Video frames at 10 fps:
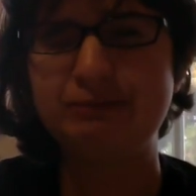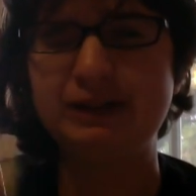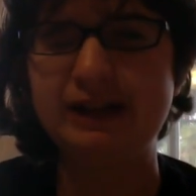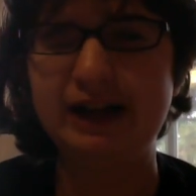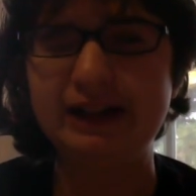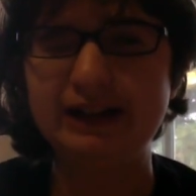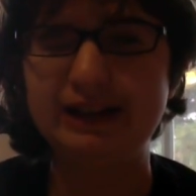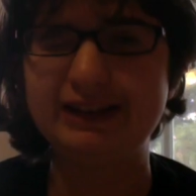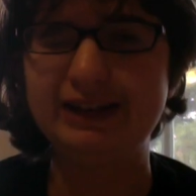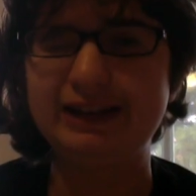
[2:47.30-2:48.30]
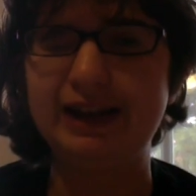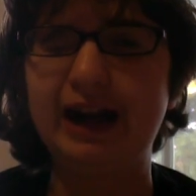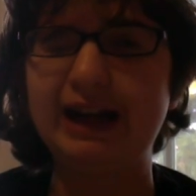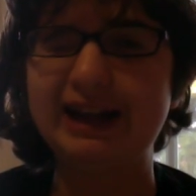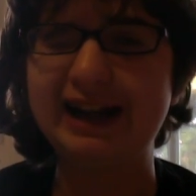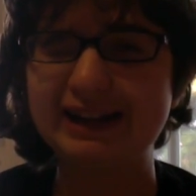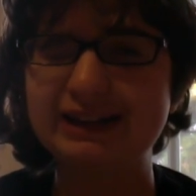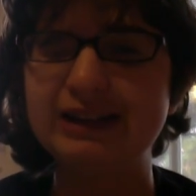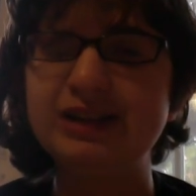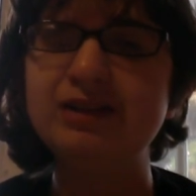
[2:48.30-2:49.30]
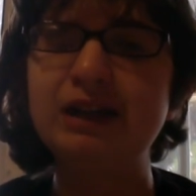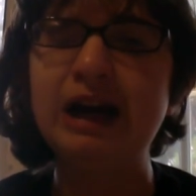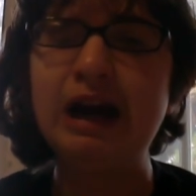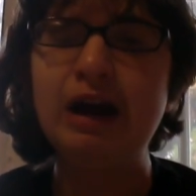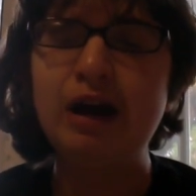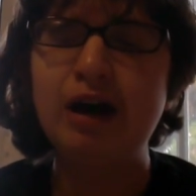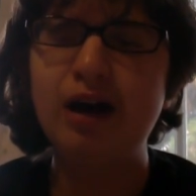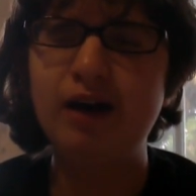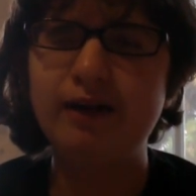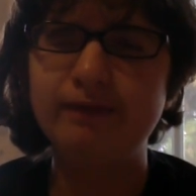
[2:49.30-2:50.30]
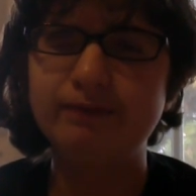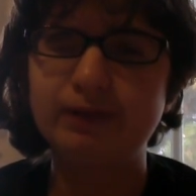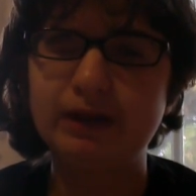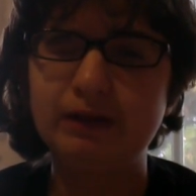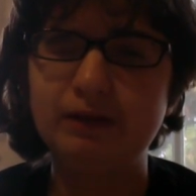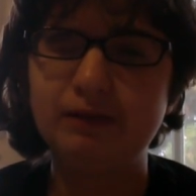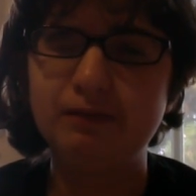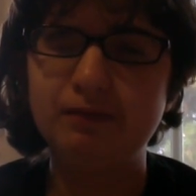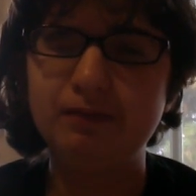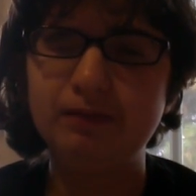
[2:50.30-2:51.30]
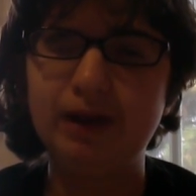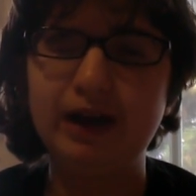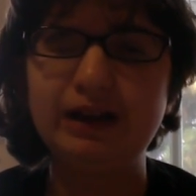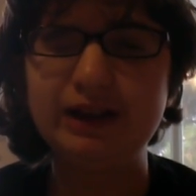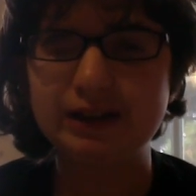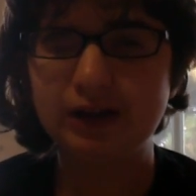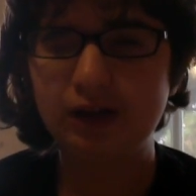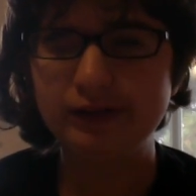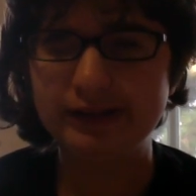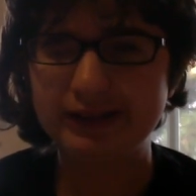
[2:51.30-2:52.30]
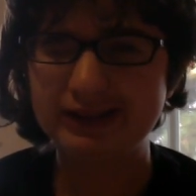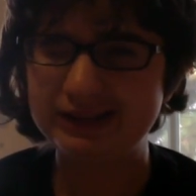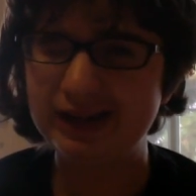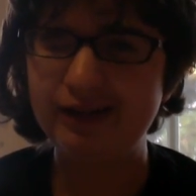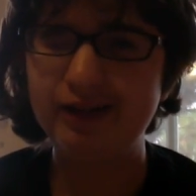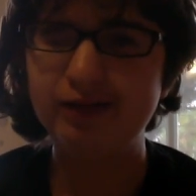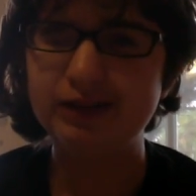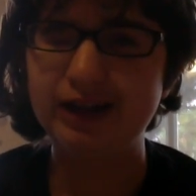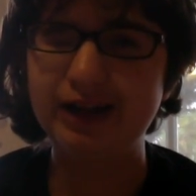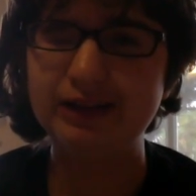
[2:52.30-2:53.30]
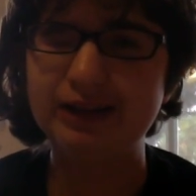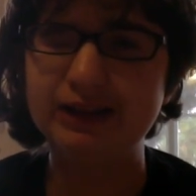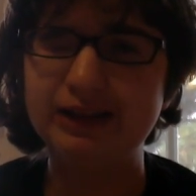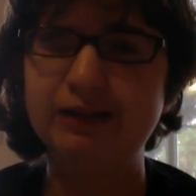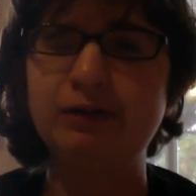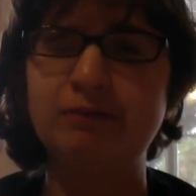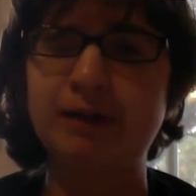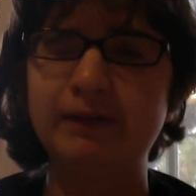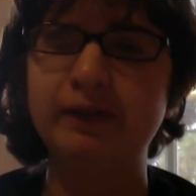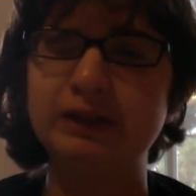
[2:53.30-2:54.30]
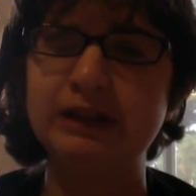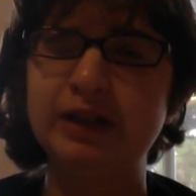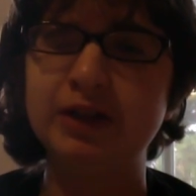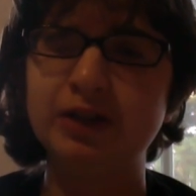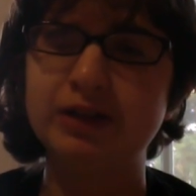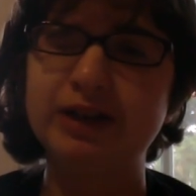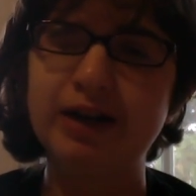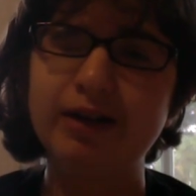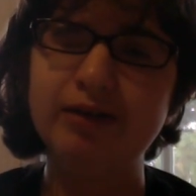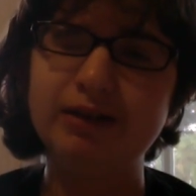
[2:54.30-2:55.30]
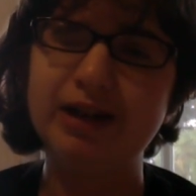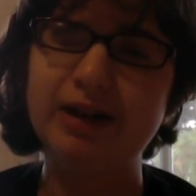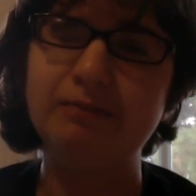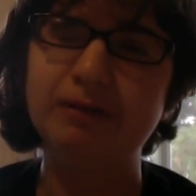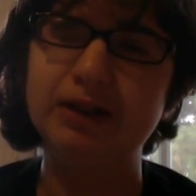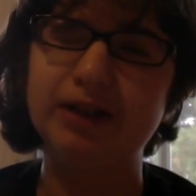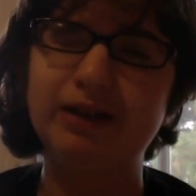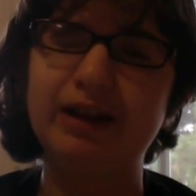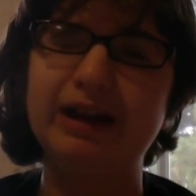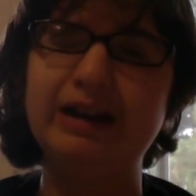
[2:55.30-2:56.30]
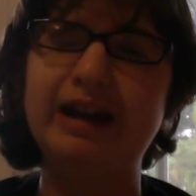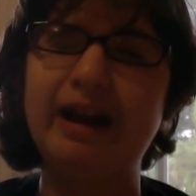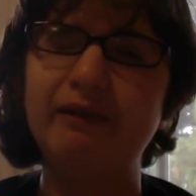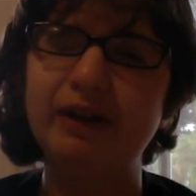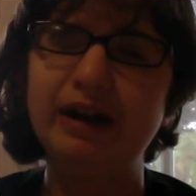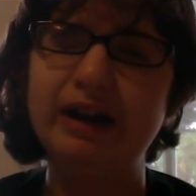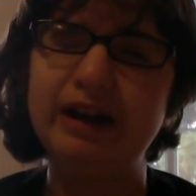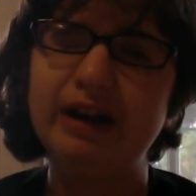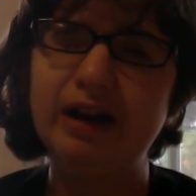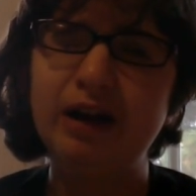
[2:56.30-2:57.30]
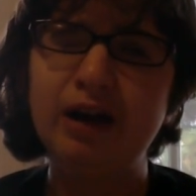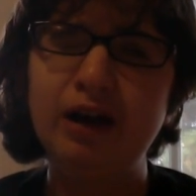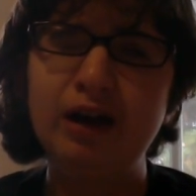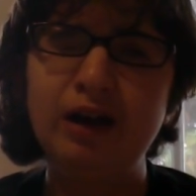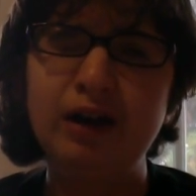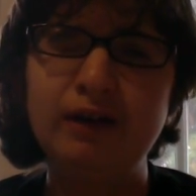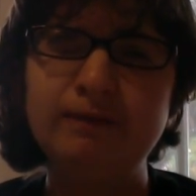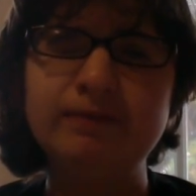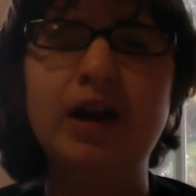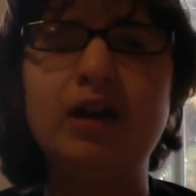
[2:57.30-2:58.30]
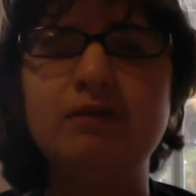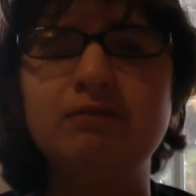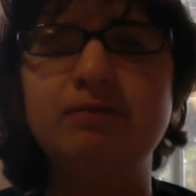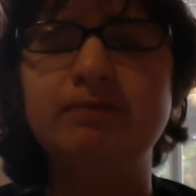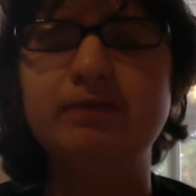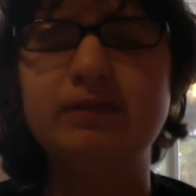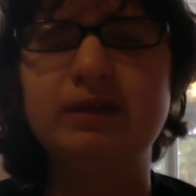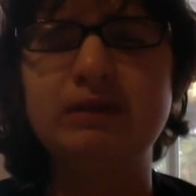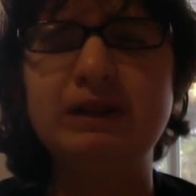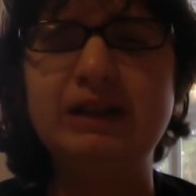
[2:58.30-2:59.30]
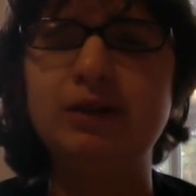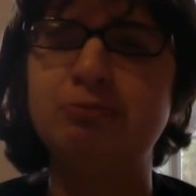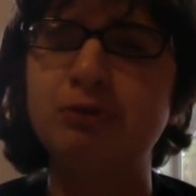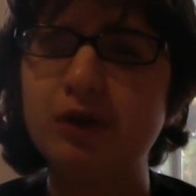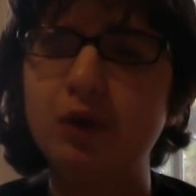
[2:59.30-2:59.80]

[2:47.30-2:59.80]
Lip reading: but not in the sense that I'd like to. Um, I like to call this stereotype the disrespectful teenager stereotype. Just like in every, either book